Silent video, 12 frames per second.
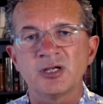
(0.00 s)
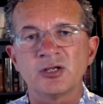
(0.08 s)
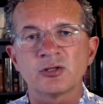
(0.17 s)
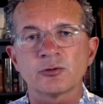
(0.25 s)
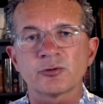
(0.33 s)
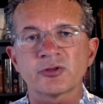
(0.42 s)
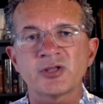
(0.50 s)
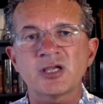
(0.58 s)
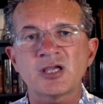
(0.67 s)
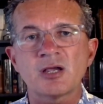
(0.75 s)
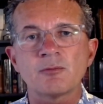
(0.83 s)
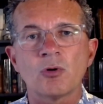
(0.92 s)
Either we're
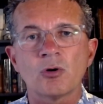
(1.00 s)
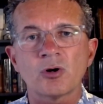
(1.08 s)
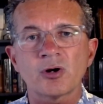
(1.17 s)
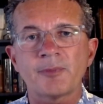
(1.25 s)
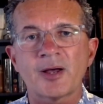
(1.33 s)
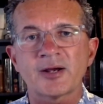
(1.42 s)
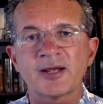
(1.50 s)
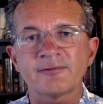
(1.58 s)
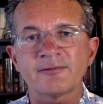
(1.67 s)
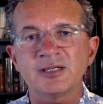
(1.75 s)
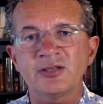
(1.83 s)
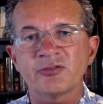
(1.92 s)
thinking more about
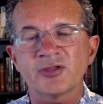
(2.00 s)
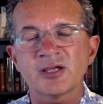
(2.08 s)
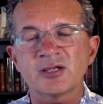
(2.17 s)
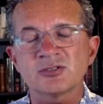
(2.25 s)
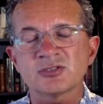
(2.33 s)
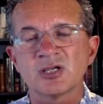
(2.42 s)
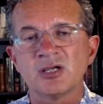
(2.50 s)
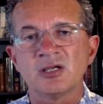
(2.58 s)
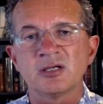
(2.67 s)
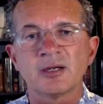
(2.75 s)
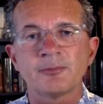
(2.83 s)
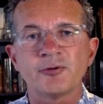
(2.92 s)
heavenly things
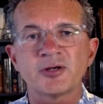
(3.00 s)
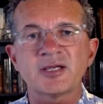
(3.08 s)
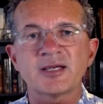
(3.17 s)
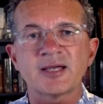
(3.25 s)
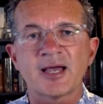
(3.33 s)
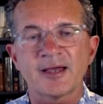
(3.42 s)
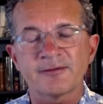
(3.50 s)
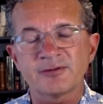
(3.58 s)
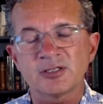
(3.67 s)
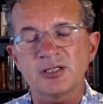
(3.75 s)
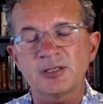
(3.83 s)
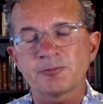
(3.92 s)
and bringing a
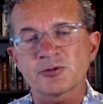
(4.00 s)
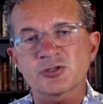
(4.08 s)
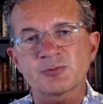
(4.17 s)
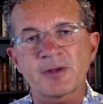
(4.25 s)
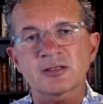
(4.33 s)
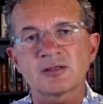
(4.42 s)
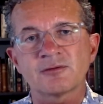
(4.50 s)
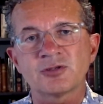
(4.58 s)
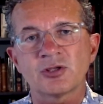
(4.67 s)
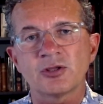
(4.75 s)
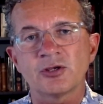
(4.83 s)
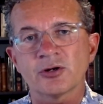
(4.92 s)
heavenly perspective
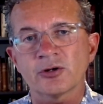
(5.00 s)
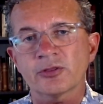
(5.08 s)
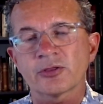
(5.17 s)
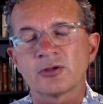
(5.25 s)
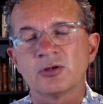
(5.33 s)
to the earth,